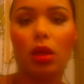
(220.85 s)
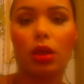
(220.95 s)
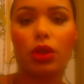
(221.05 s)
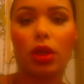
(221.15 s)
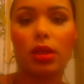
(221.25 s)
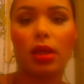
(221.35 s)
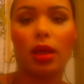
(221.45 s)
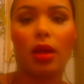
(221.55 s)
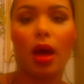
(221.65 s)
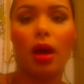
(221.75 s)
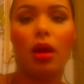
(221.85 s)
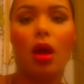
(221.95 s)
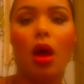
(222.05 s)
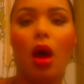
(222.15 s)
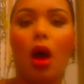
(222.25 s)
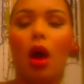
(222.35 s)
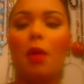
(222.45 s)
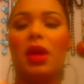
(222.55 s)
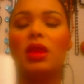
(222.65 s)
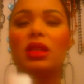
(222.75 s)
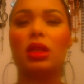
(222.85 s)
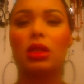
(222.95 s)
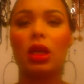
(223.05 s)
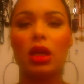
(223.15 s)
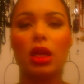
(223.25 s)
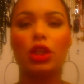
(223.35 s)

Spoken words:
Looks just like that. And this is good.